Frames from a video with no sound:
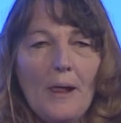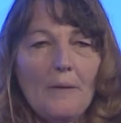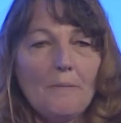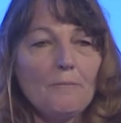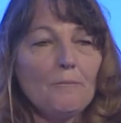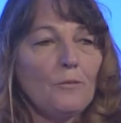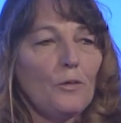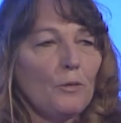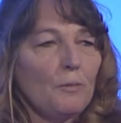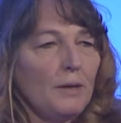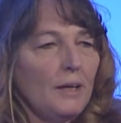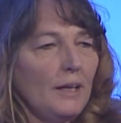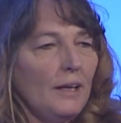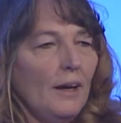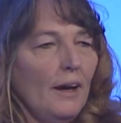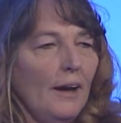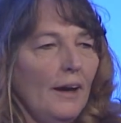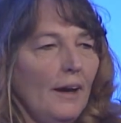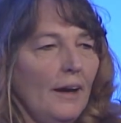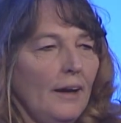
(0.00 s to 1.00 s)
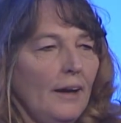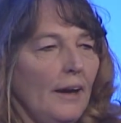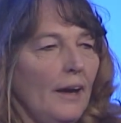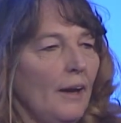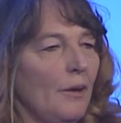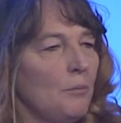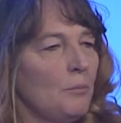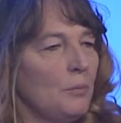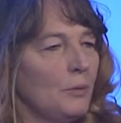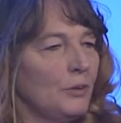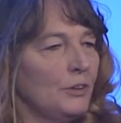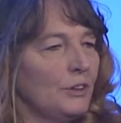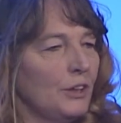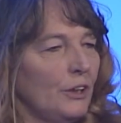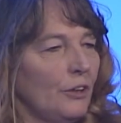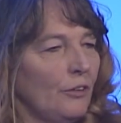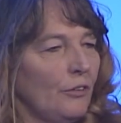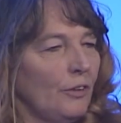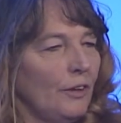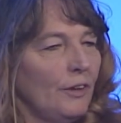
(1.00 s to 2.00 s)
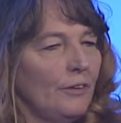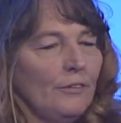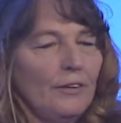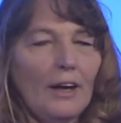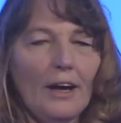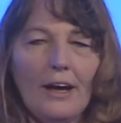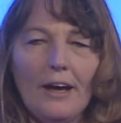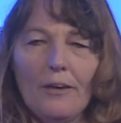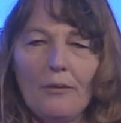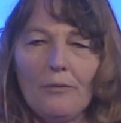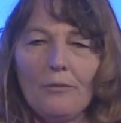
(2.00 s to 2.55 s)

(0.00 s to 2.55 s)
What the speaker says: For me, I am boots on the ground. I